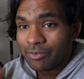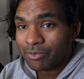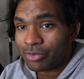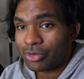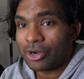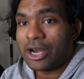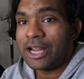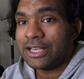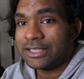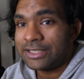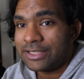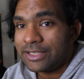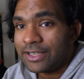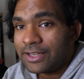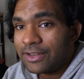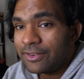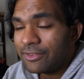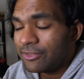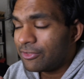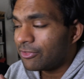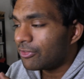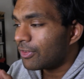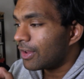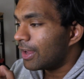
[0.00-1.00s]

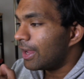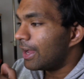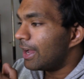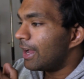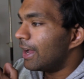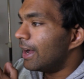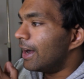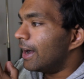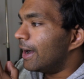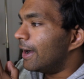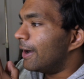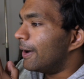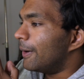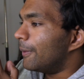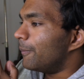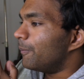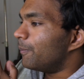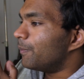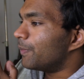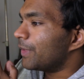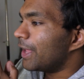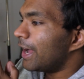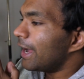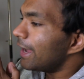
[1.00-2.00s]
impressive,
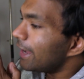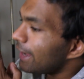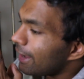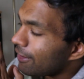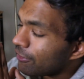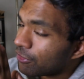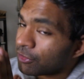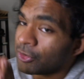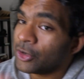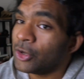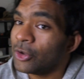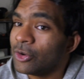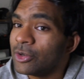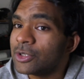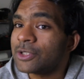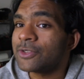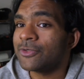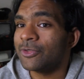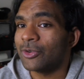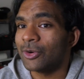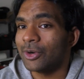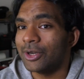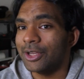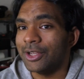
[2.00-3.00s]
I have news
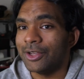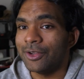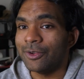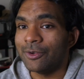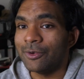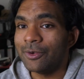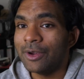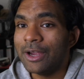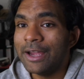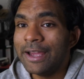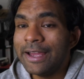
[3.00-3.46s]
for you.